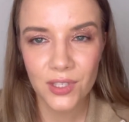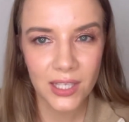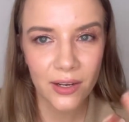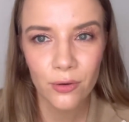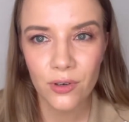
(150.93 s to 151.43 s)

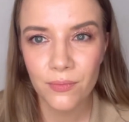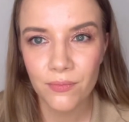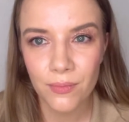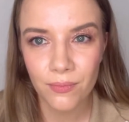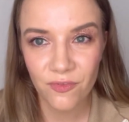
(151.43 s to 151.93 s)

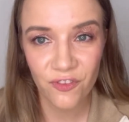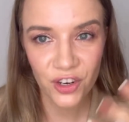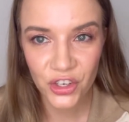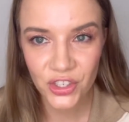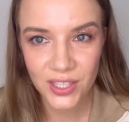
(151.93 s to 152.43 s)
serum
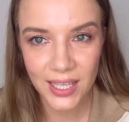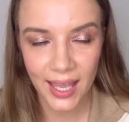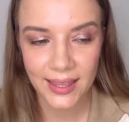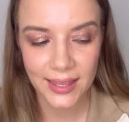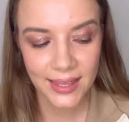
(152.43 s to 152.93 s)
first
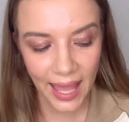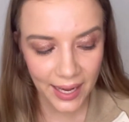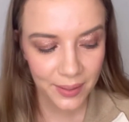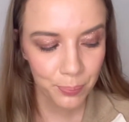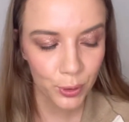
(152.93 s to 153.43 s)
and
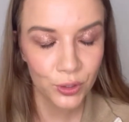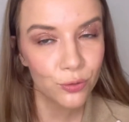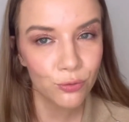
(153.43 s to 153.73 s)
then put